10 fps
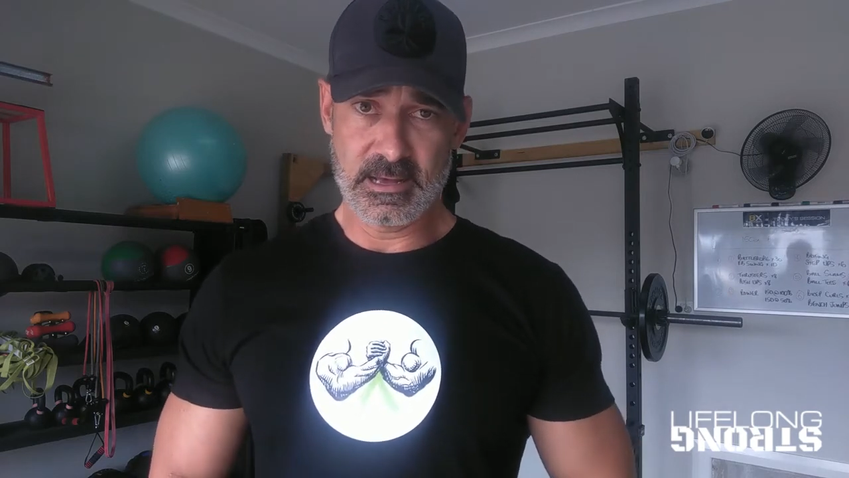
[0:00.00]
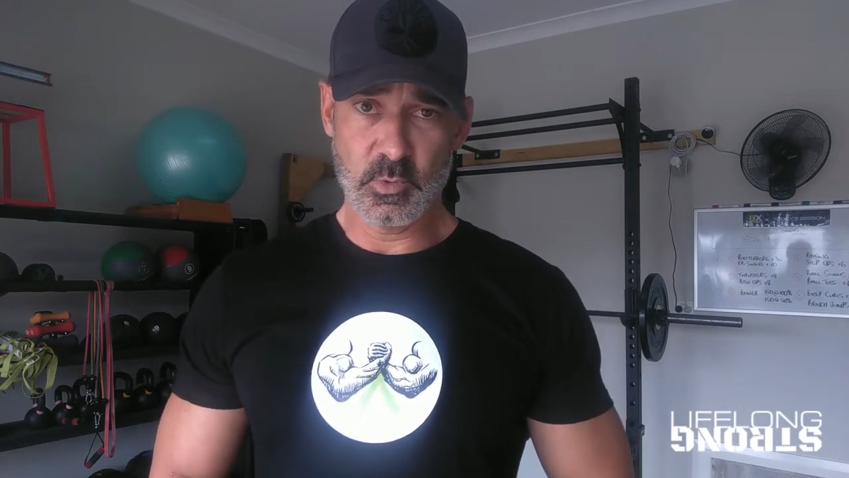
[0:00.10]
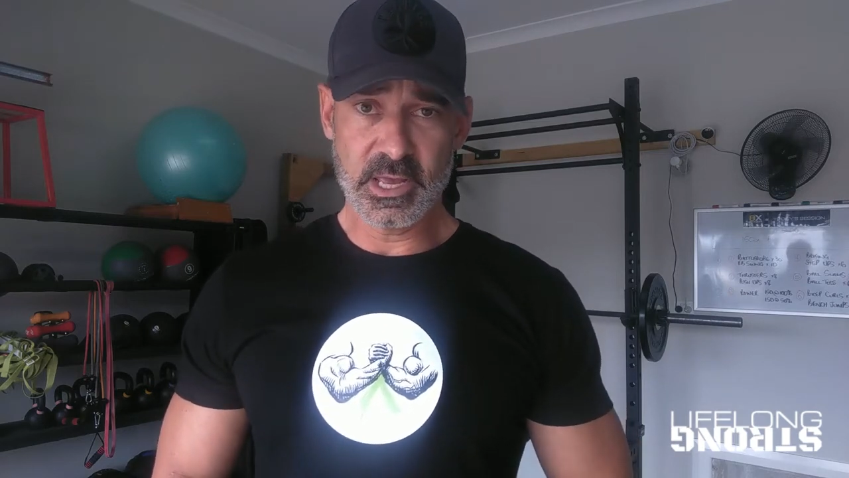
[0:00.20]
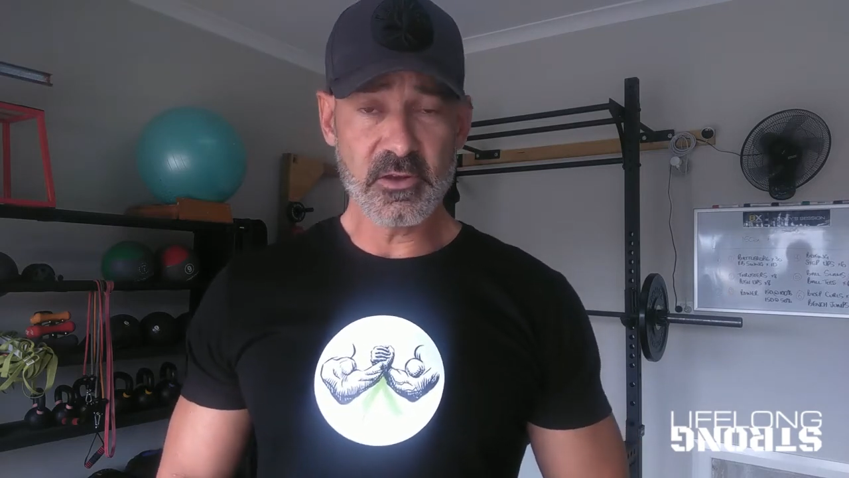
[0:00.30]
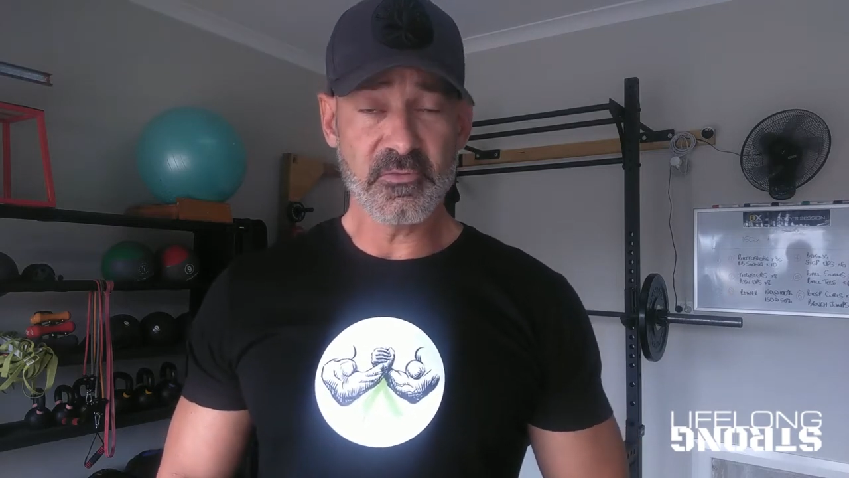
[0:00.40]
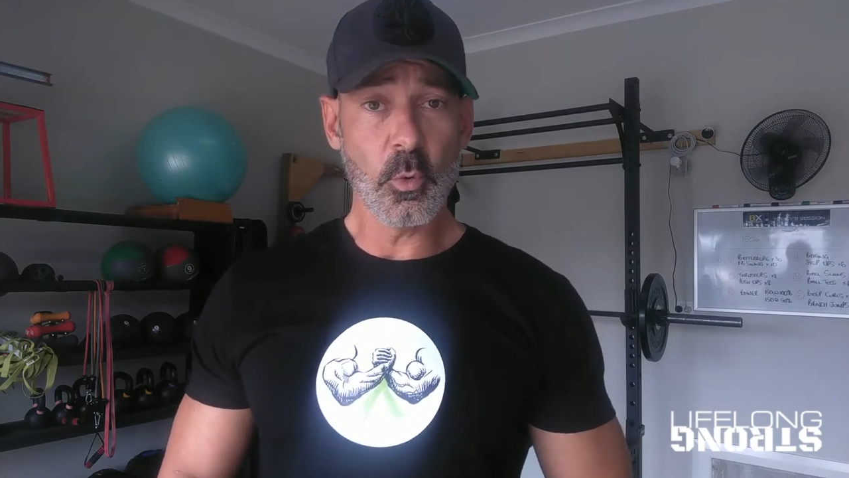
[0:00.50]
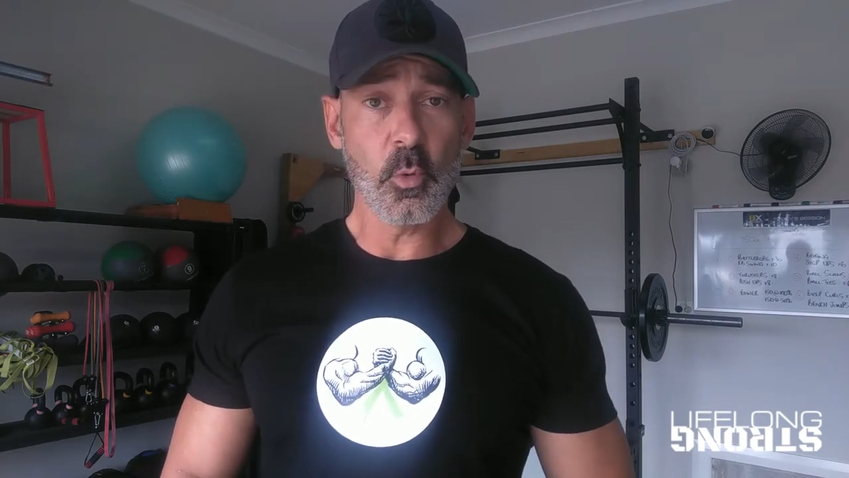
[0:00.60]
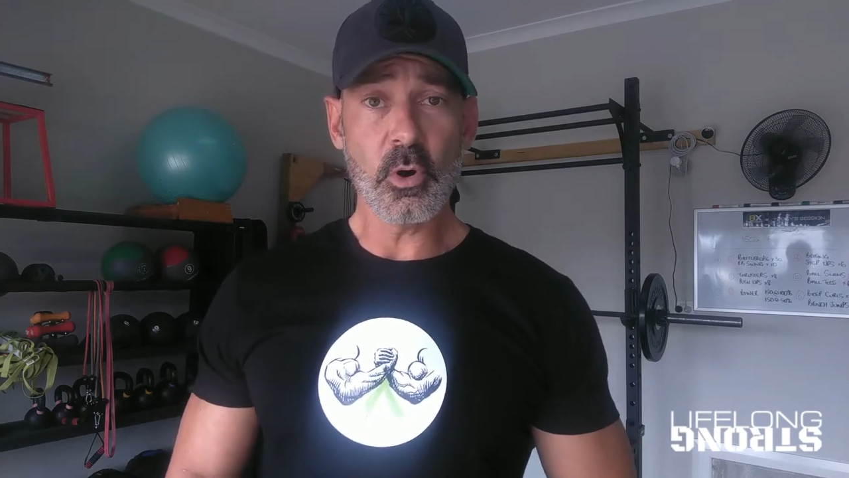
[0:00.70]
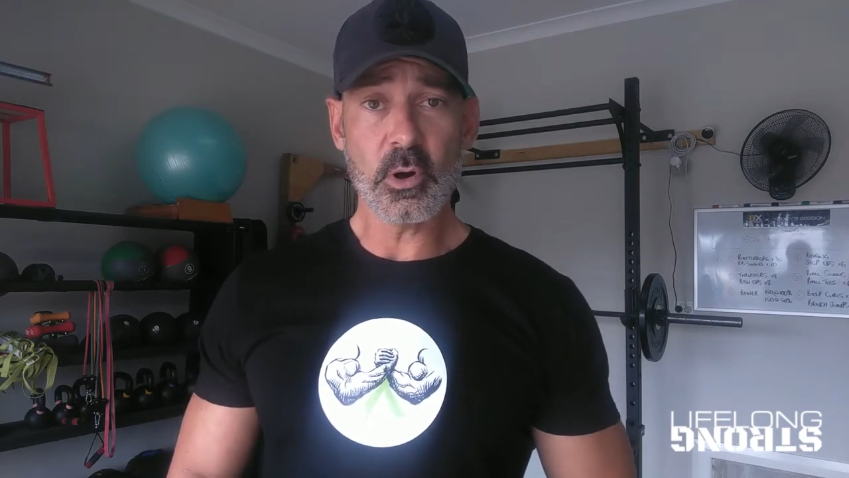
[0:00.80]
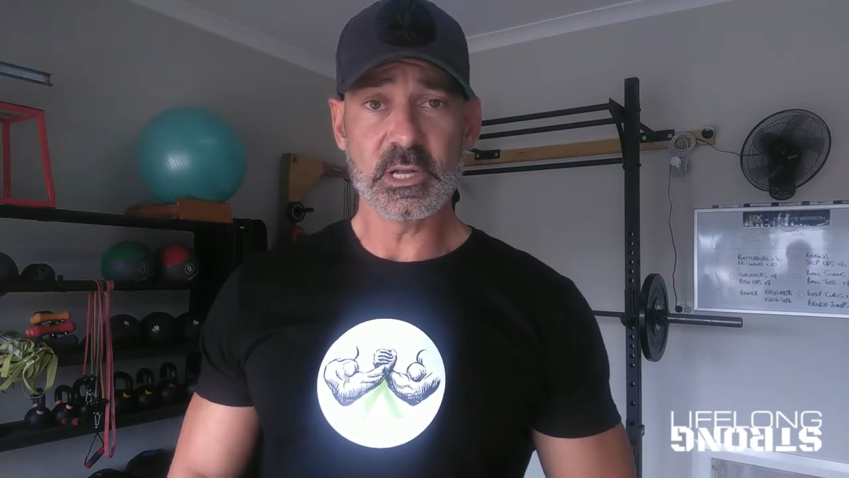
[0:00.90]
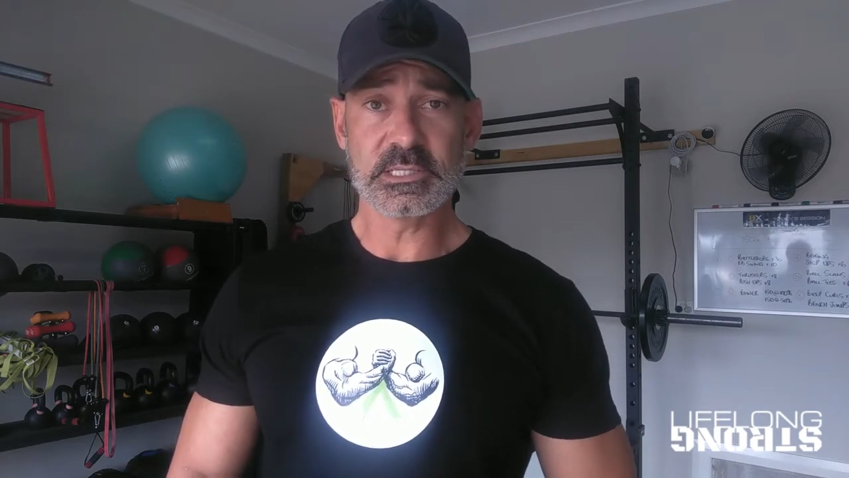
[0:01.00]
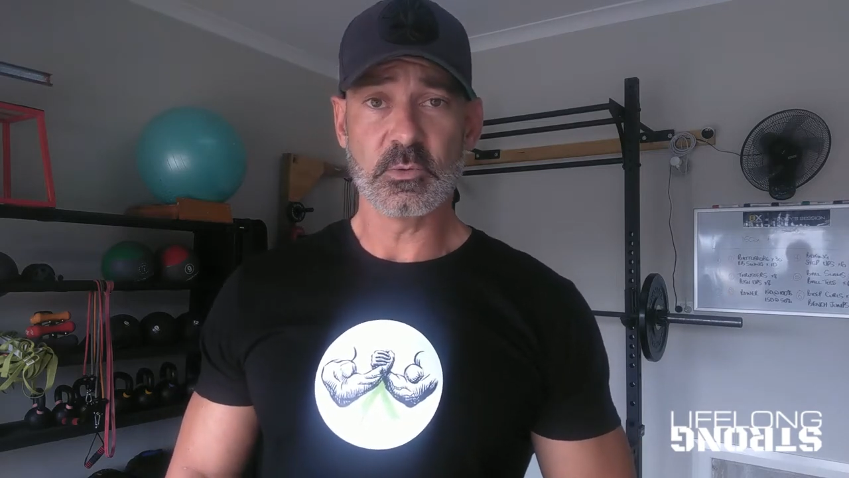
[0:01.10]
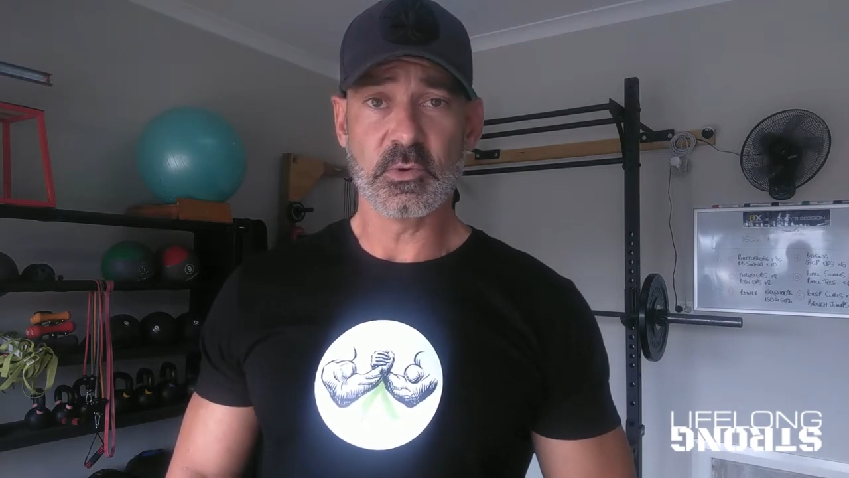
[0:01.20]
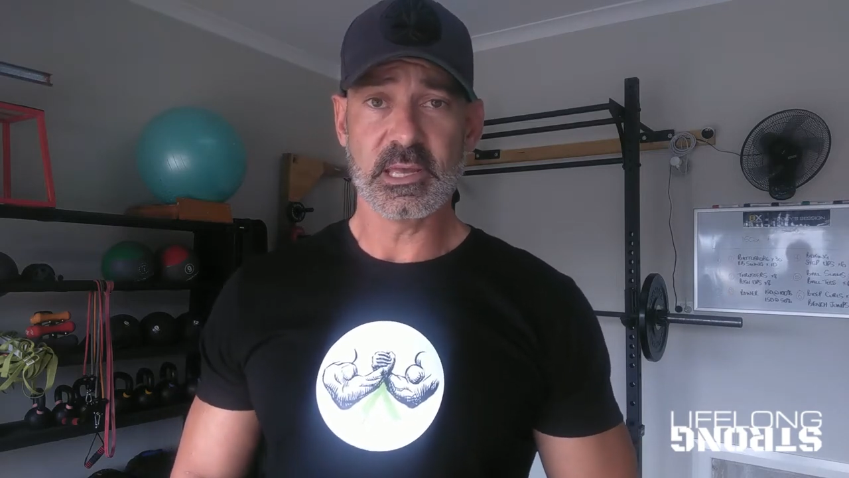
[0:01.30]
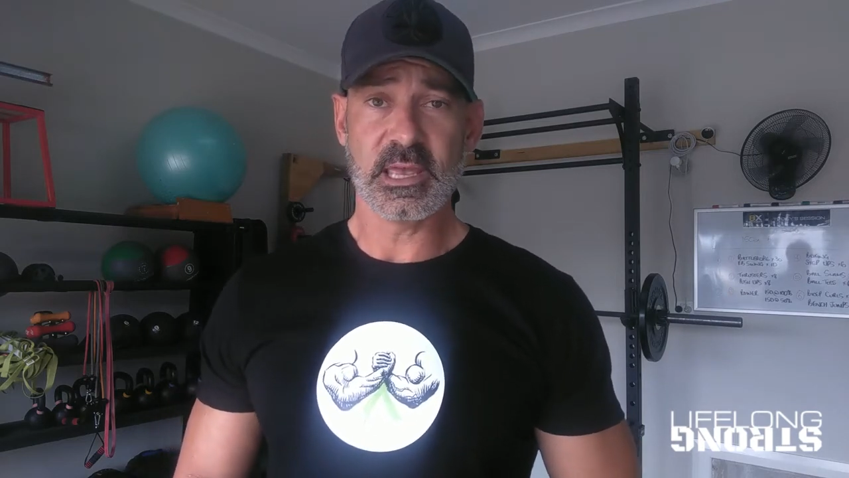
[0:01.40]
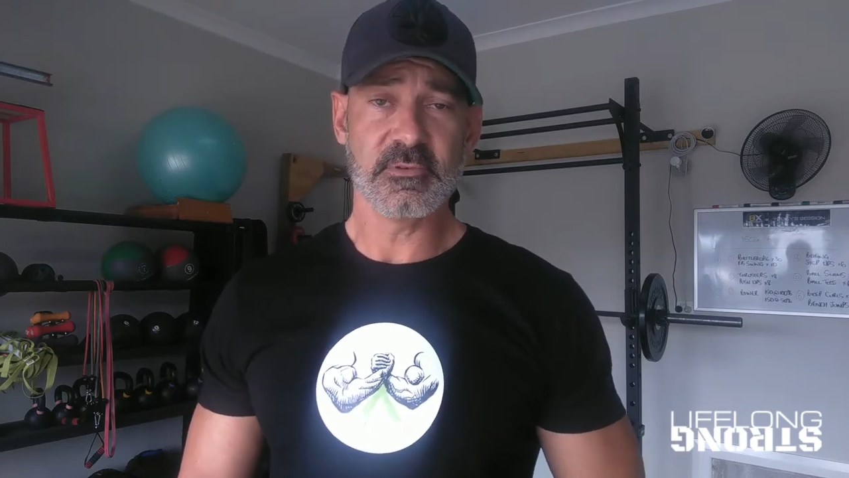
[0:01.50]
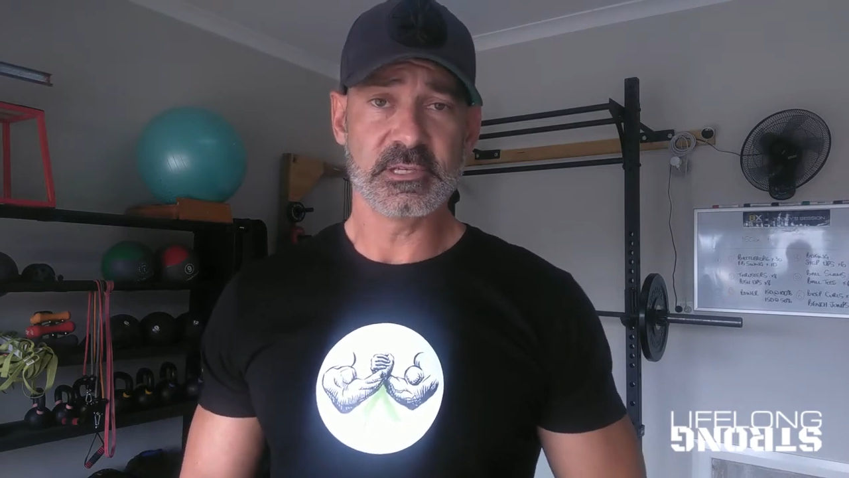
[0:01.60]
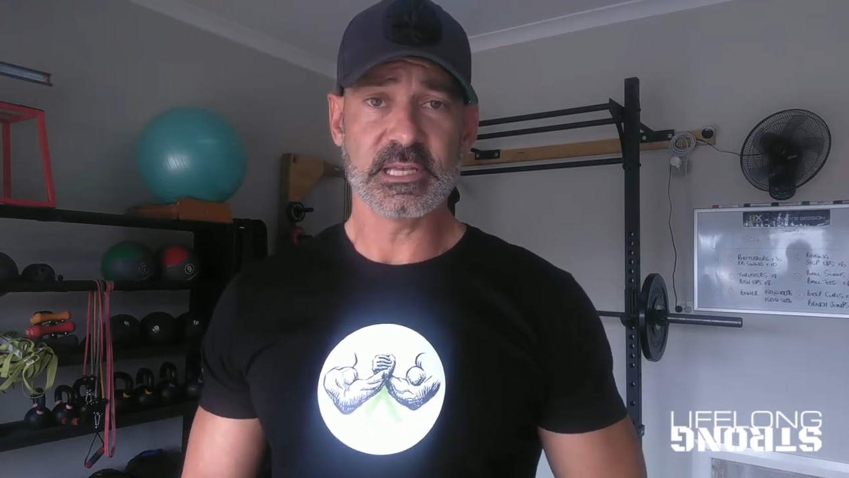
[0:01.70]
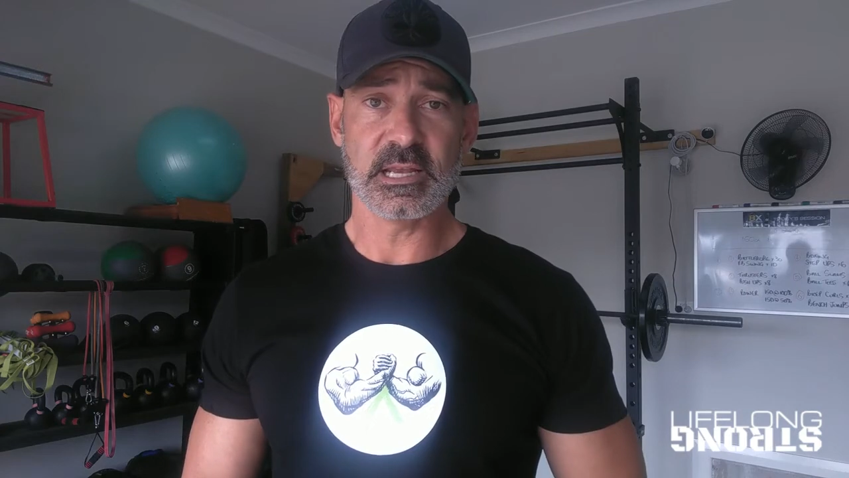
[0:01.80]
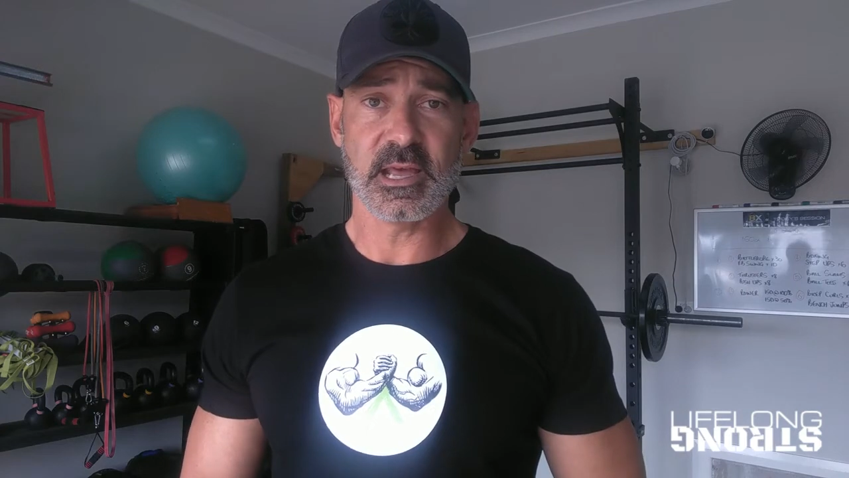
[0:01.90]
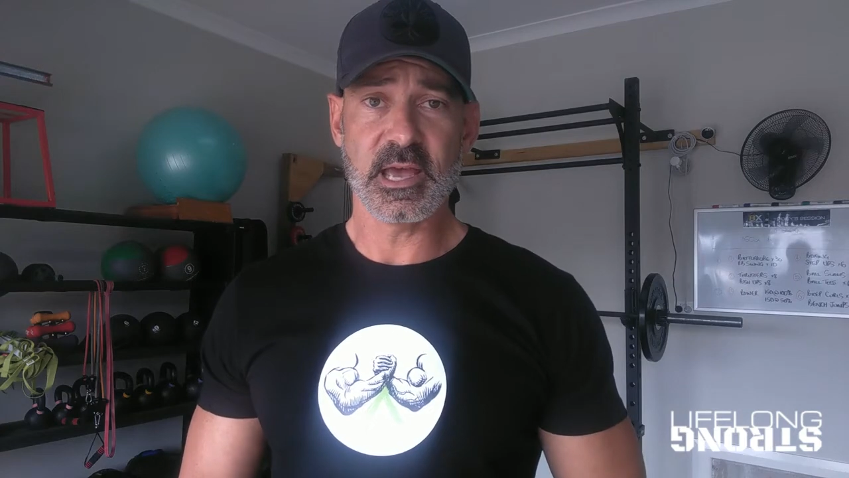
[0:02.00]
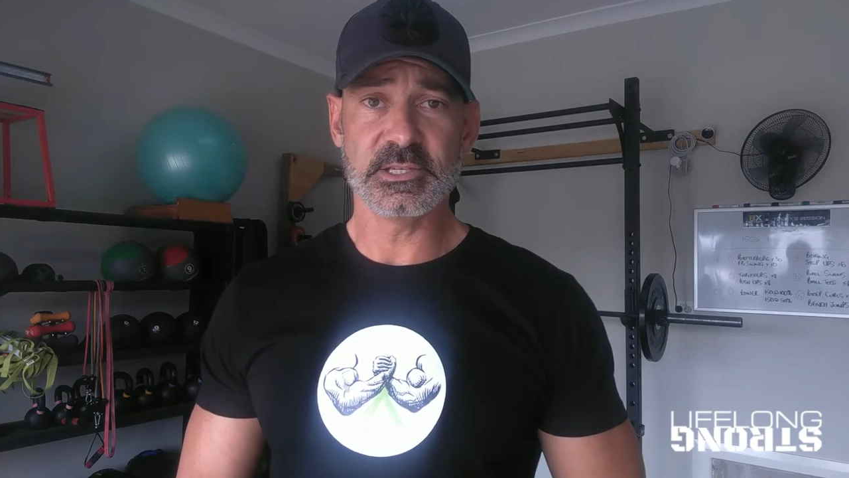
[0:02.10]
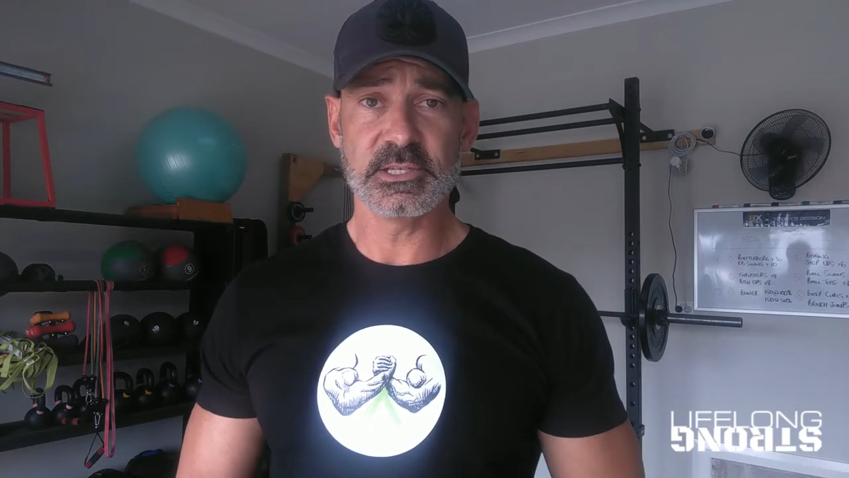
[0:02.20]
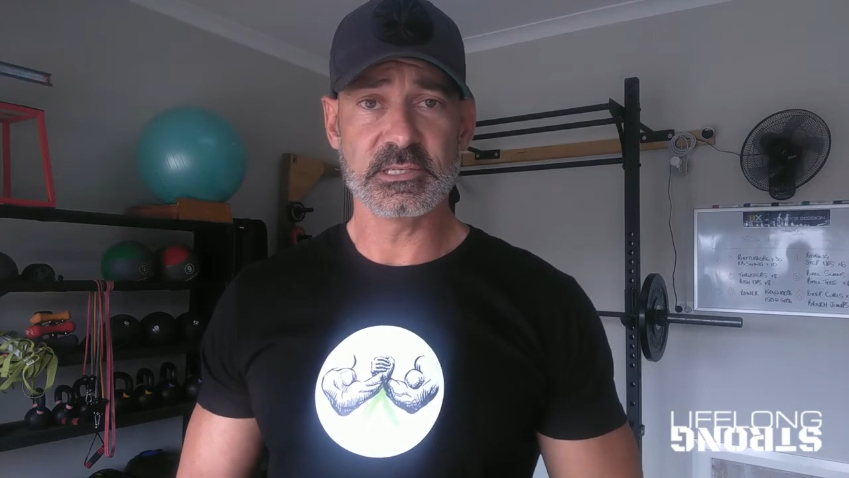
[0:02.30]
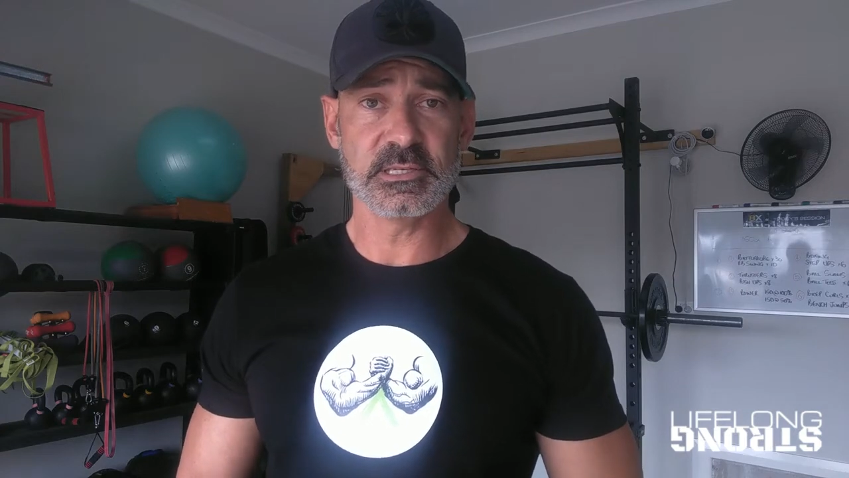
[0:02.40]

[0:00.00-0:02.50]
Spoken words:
We go for a walk once a week every Sunday just